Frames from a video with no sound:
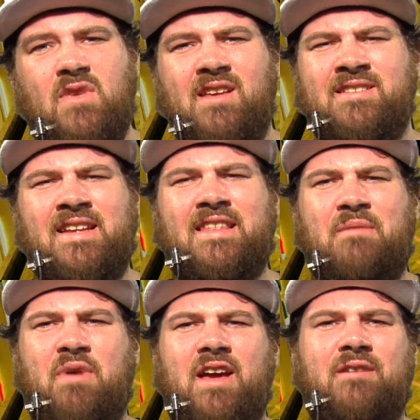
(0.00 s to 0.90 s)
It's not
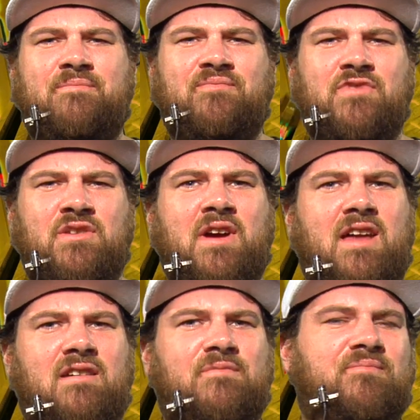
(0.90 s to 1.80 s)
that bad.
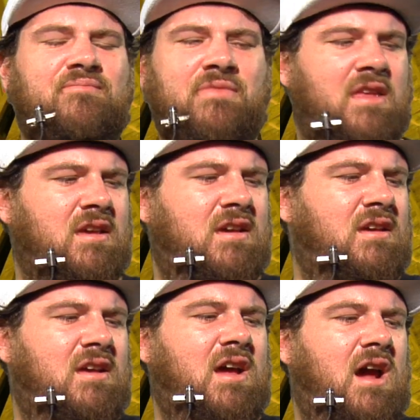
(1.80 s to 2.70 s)

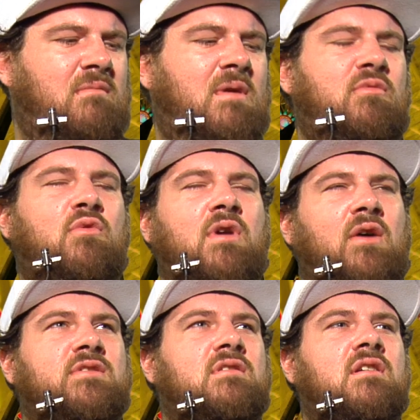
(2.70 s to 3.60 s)
I remember when I
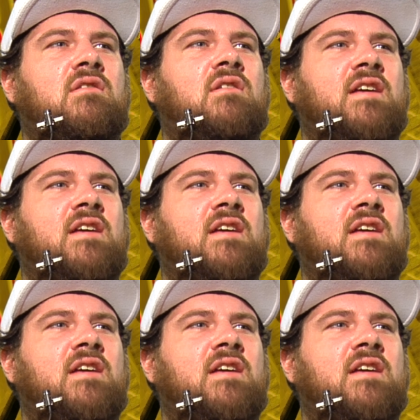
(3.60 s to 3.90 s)
was little,